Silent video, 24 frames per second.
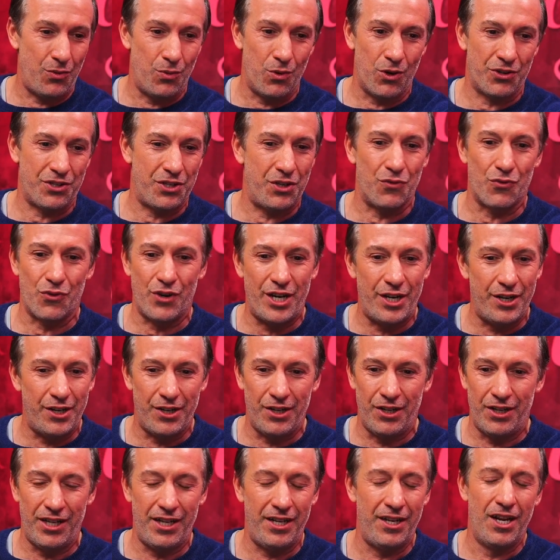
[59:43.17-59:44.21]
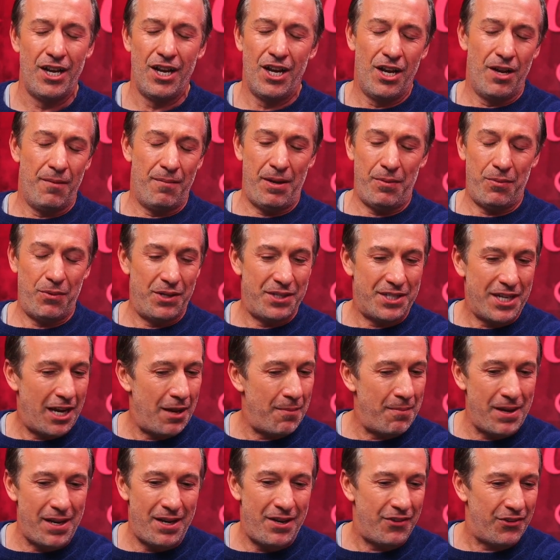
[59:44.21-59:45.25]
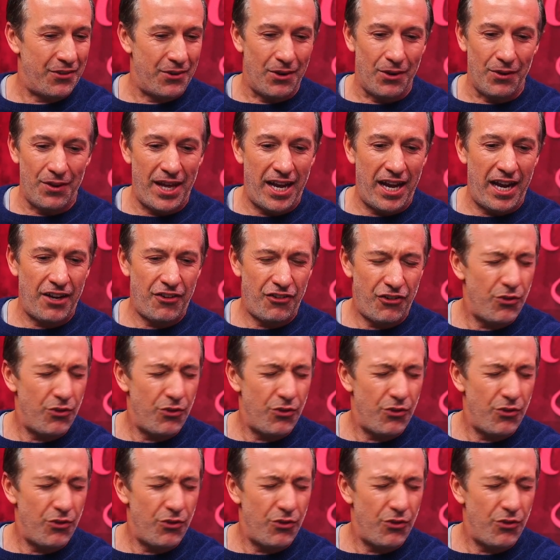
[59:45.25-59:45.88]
worked in renal and people with diabetes and all that.